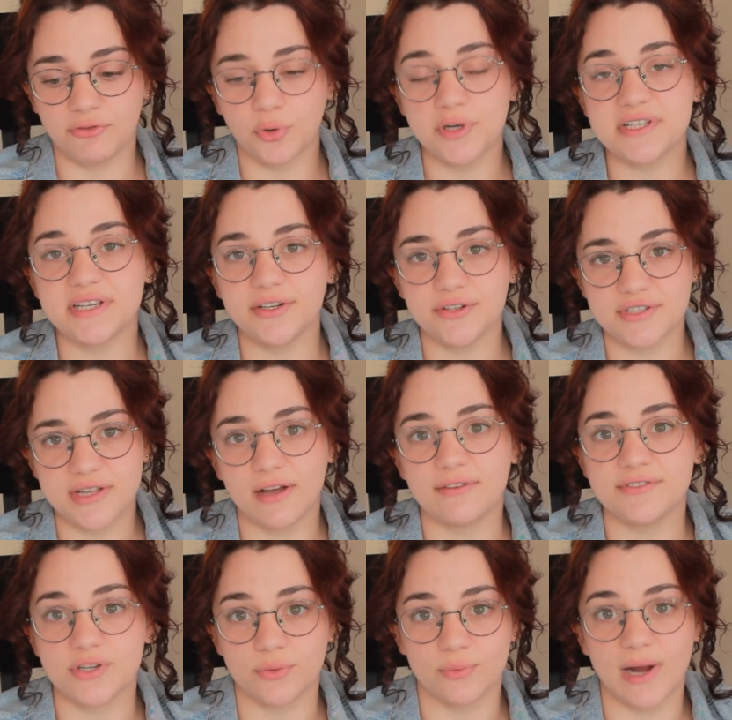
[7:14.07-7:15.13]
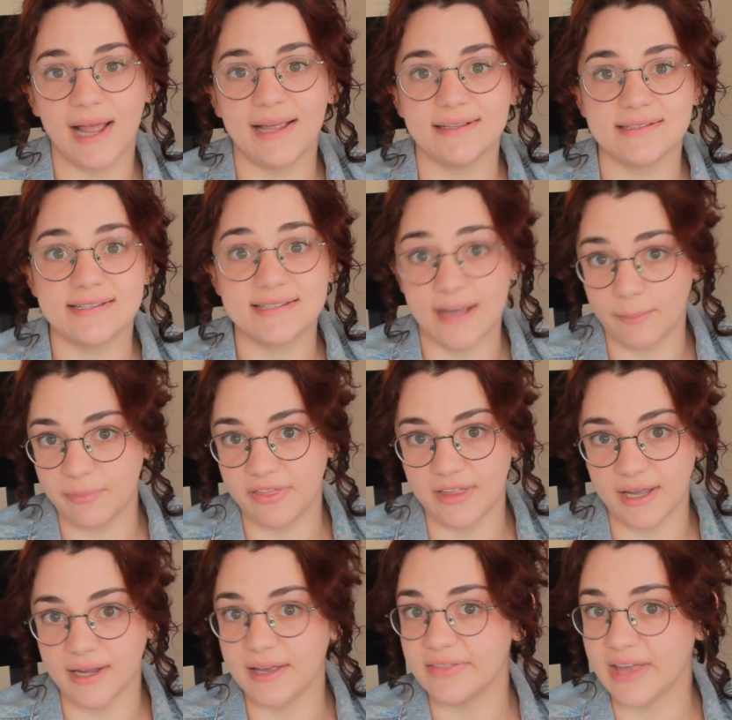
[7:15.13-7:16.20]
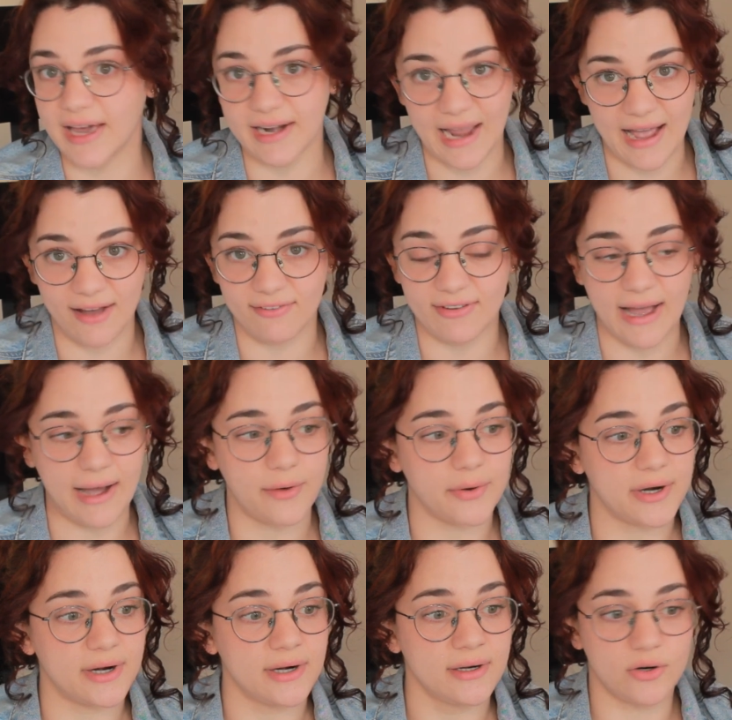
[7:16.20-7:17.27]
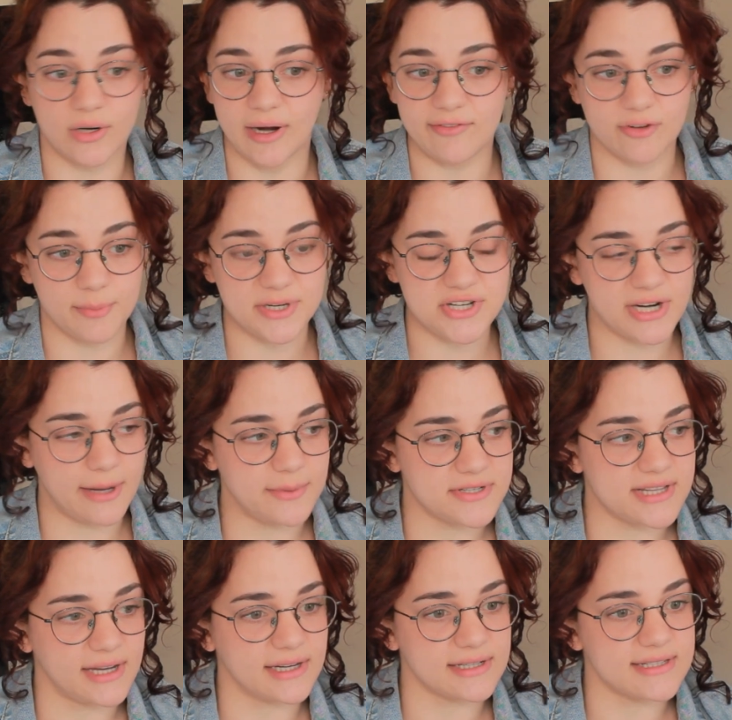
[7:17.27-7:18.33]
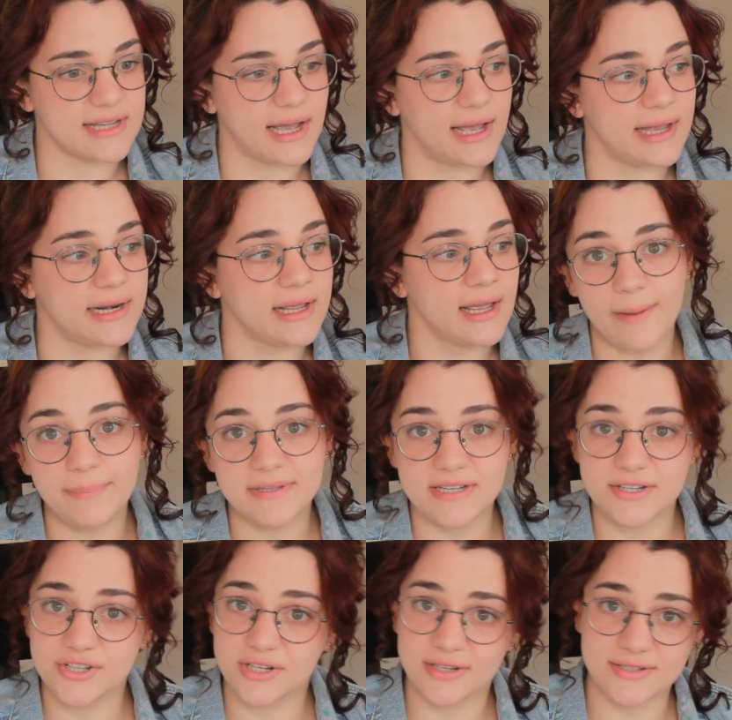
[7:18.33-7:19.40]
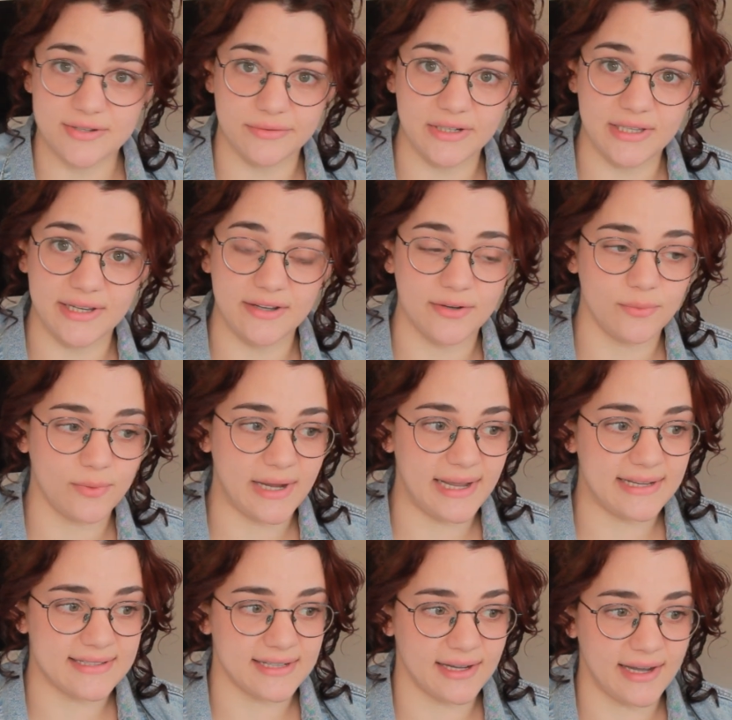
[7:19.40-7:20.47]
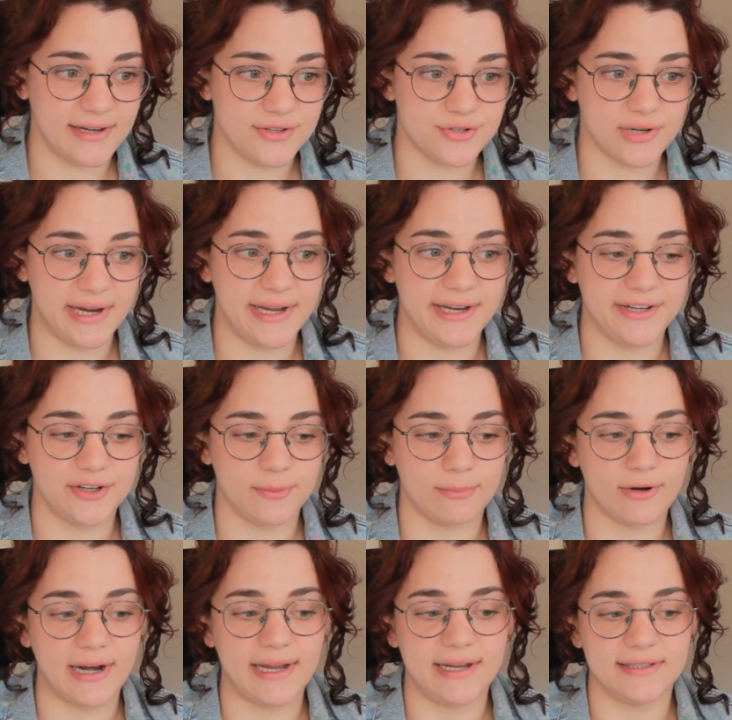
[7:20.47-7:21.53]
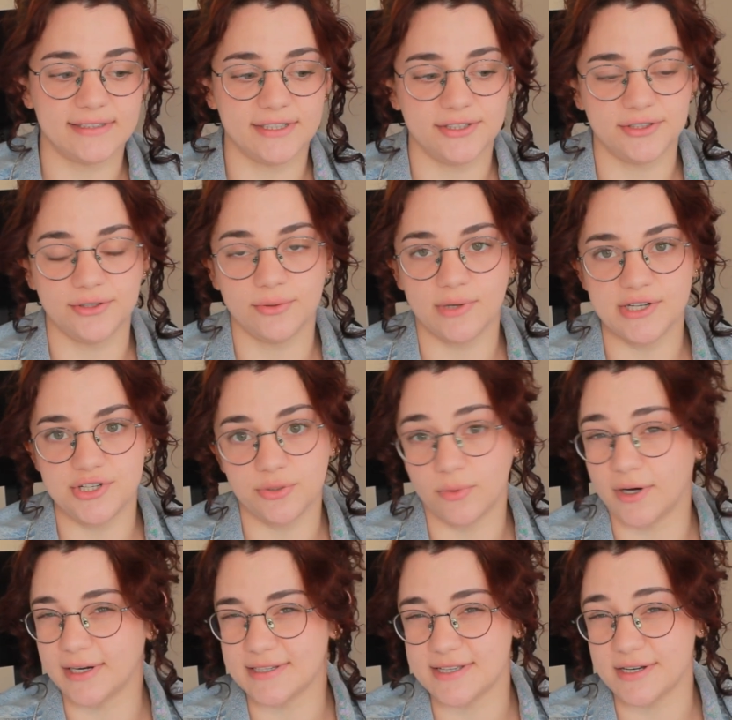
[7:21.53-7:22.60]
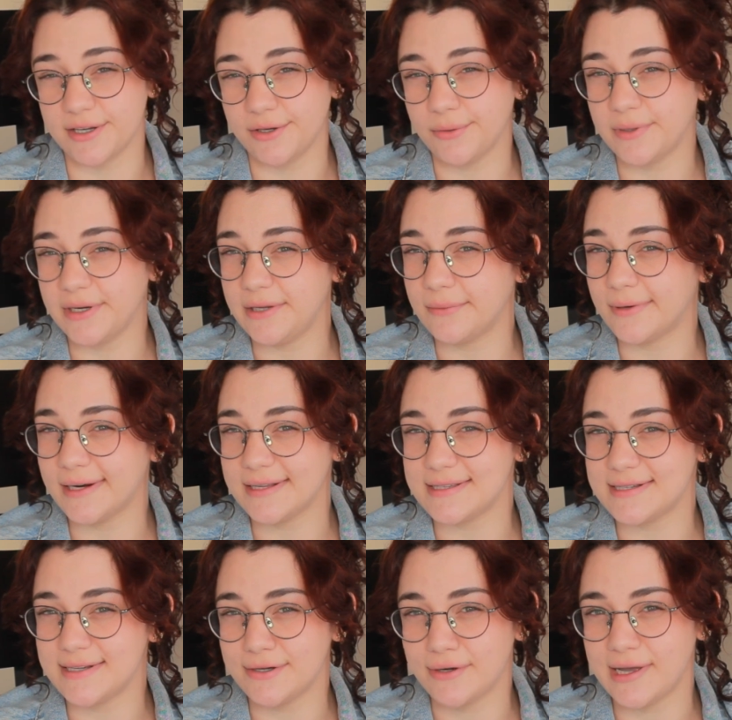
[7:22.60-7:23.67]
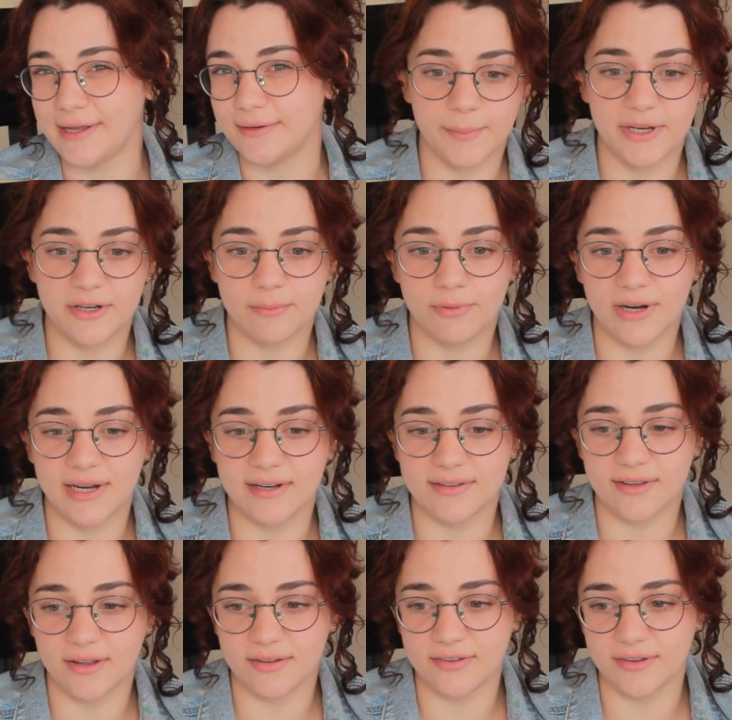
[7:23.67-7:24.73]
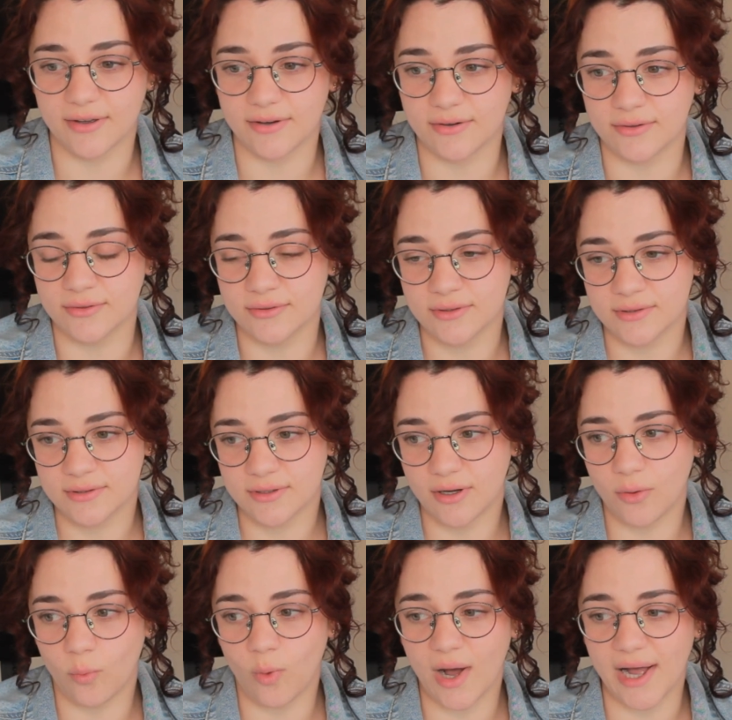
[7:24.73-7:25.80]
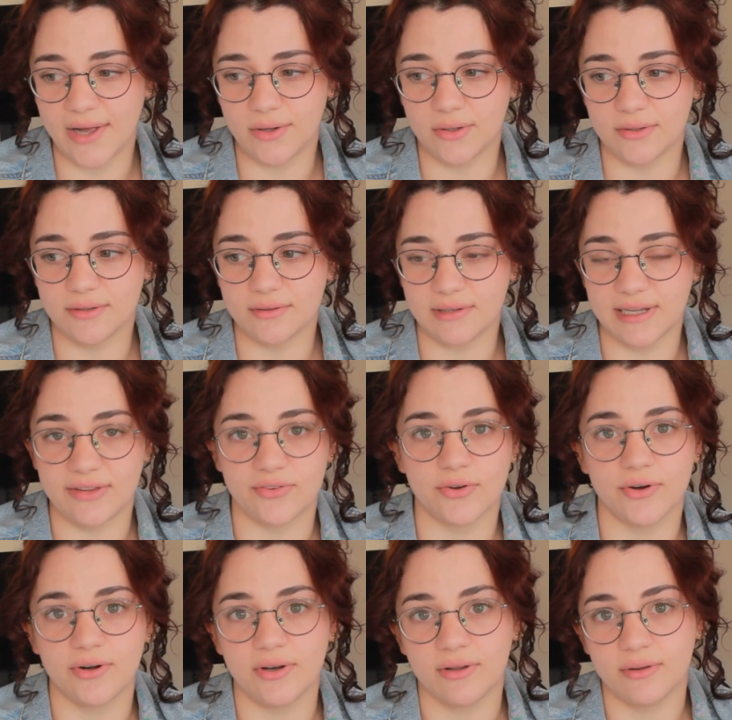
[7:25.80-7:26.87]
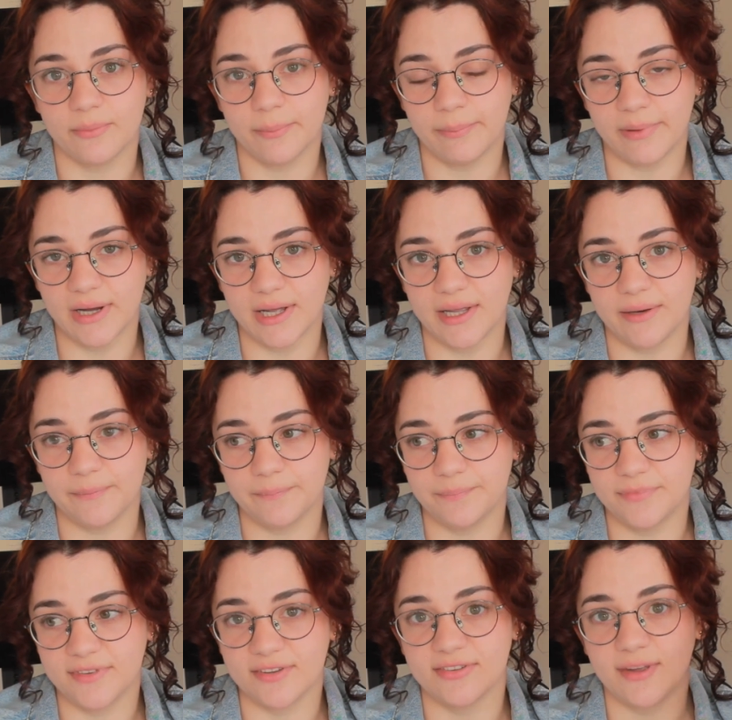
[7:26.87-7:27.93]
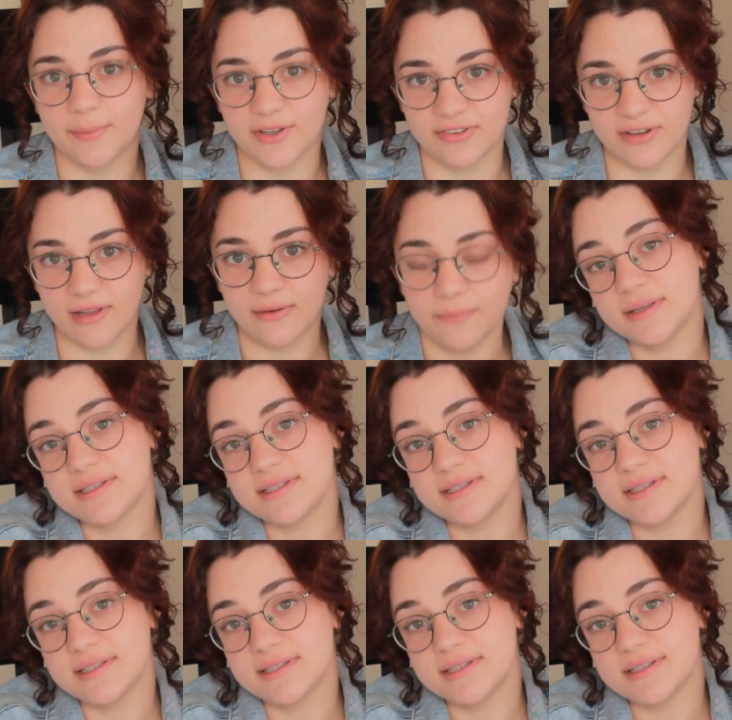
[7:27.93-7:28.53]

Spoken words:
forcing yourself to write something in that half hour or however much time you're setting aside. Repetition is a really good way to kind of train your brain to do what you want it to do when you want it to do it. I mean, your brain is also a wild lizard, but to some extent.